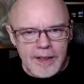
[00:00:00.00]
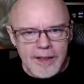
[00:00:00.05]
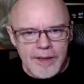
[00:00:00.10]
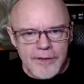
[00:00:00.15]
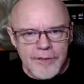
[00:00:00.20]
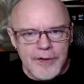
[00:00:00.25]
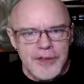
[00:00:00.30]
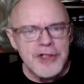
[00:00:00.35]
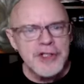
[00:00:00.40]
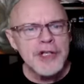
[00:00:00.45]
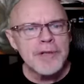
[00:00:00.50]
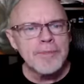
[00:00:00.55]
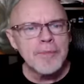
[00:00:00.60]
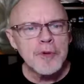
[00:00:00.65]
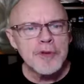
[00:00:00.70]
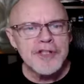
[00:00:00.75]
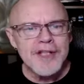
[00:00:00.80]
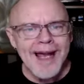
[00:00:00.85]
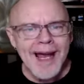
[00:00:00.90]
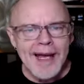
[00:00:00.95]
The ship
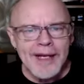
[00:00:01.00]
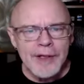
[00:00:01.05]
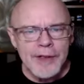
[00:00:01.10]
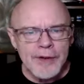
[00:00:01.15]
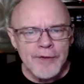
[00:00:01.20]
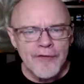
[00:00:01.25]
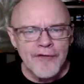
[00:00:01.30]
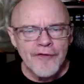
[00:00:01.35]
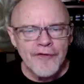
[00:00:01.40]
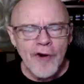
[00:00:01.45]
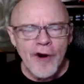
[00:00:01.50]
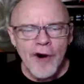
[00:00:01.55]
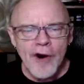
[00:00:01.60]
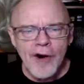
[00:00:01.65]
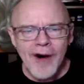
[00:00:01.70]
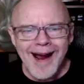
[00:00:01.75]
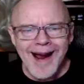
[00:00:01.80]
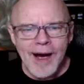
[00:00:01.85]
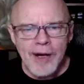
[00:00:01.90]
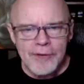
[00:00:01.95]
was anchored far
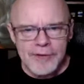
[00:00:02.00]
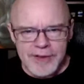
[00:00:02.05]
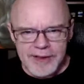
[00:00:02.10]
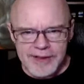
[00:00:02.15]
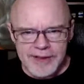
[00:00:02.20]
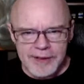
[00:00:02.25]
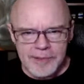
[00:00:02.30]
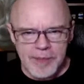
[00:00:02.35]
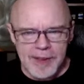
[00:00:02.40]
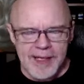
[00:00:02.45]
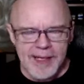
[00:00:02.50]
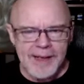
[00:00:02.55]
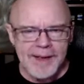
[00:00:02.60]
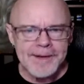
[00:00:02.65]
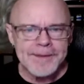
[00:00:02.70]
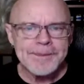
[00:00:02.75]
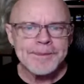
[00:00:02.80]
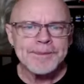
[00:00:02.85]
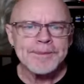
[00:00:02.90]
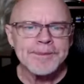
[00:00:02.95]
out in the bay.
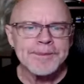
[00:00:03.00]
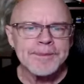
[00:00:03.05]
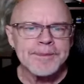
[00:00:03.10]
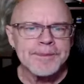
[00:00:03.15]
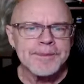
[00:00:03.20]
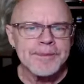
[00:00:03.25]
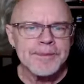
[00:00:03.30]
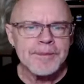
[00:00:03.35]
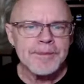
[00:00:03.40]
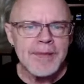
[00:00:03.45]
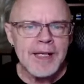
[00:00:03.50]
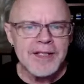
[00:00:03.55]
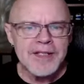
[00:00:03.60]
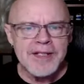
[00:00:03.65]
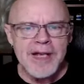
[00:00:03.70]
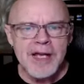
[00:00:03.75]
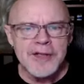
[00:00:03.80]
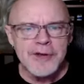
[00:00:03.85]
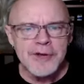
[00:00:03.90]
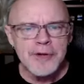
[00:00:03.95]
As
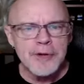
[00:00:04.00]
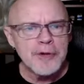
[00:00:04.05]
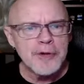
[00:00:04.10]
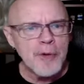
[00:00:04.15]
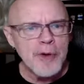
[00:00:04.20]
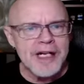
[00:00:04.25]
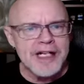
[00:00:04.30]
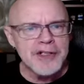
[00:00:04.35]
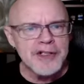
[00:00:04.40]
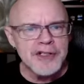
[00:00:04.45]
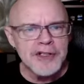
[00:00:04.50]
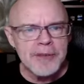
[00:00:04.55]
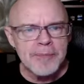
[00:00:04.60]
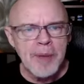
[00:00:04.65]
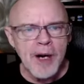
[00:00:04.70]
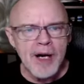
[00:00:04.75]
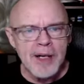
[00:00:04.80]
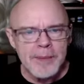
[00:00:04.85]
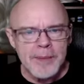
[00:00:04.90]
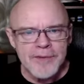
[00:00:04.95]
Nezeru reached the
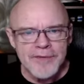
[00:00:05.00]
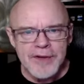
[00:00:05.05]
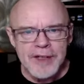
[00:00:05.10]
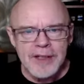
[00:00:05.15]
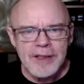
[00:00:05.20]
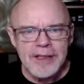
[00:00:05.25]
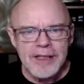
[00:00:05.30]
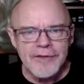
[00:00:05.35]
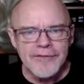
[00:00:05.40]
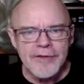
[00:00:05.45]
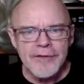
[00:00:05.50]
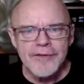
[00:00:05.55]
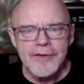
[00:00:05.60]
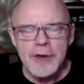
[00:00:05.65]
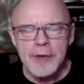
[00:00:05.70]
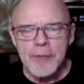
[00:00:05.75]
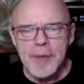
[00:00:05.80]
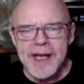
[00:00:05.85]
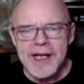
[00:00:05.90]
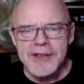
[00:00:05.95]
bottom of the cliff a few
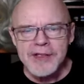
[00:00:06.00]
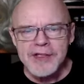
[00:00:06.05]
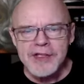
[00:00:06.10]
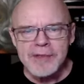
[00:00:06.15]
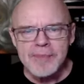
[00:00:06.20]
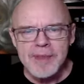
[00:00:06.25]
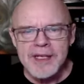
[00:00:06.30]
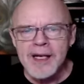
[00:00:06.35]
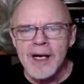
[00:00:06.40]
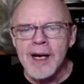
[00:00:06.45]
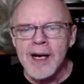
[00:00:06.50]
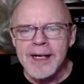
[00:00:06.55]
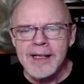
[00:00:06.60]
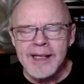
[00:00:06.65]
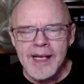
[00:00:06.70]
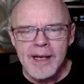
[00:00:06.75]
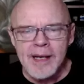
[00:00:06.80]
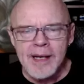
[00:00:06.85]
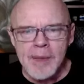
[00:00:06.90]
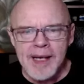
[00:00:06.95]
paces behind
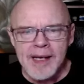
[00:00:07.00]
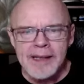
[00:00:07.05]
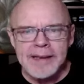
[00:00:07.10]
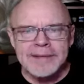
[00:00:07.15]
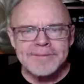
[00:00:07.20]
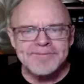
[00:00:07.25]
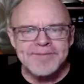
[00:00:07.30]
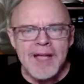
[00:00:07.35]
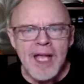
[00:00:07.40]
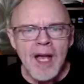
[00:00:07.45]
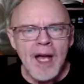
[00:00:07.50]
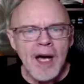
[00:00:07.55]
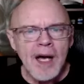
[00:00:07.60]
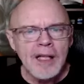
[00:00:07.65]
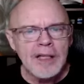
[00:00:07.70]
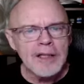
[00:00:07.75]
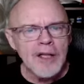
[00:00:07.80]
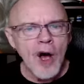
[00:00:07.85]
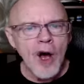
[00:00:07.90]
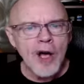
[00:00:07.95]
Kemme, a
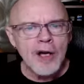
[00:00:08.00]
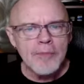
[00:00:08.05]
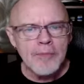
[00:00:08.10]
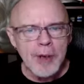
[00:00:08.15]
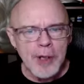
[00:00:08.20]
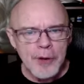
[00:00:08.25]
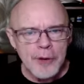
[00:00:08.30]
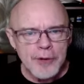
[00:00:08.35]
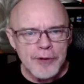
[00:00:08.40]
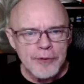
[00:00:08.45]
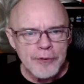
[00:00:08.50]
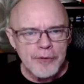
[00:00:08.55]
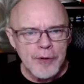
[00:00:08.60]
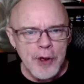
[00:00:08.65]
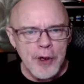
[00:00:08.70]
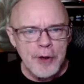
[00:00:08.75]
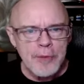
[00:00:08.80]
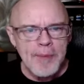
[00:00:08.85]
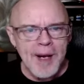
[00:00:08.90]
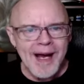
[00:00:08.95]
longboat
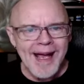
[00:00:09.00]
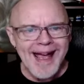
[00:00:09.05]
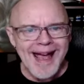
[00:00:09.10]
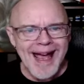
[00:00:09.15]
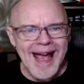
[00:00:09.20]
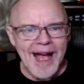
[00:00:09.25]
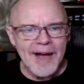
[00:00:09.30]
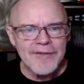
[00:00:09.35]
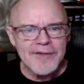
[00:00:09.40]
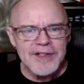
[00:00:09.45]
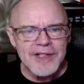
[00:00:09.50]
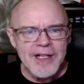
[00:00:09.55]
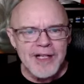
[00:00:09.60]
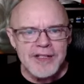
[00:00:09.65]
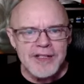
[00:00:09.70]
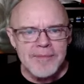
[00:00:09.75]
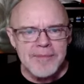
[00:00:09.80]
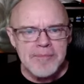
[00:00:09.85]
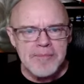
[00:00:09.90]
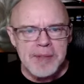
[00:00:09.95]
rowed by a half
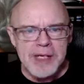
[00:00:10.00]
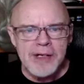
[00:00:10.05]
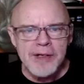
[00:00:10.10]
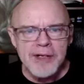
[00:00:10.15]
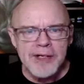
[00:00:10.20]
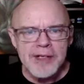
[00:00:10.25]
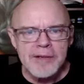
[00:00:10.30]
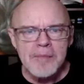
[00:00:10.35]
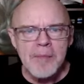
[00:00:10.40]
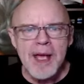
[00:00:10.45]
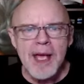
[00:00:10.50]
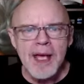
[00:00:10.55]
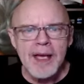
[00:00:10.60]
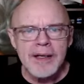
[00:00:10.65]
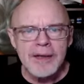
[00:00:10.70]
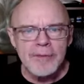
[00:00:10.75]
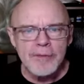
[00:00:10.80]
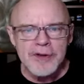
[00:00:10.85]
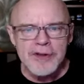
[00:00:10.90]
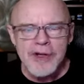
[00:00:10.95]
dozen bearded
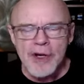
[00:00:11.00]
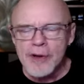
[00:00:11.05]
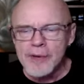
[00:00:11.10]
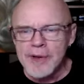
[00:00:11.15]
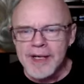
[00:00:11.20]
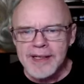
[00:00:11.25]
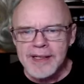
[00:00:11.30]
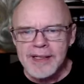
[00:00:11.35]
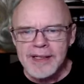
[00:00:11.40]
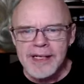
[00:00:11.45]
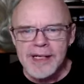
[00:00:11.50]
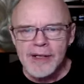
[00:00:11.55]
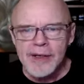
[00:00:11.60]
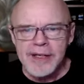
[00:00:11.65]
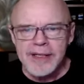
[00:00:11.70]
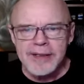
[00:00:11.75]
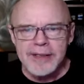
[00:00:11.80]
men was already nearing the